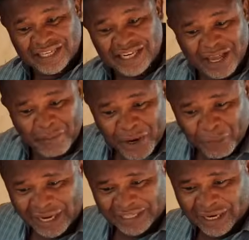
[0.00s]
Ine ebere
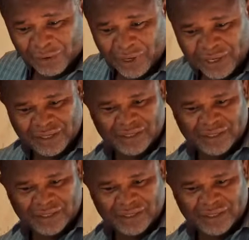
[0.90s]
nwa anya.